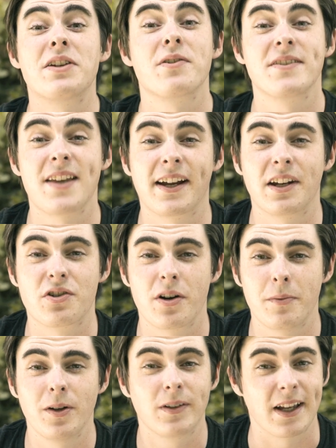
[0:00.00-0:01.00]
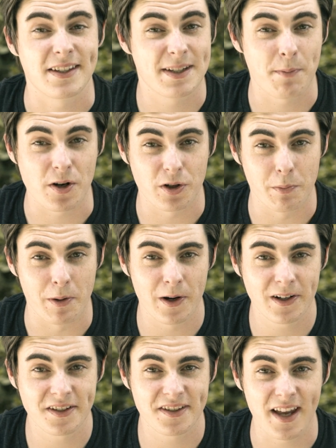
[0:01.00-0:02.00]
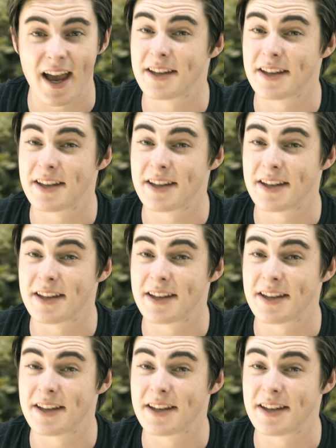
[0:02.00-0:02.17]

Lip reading: Patrons that contribute get special perks,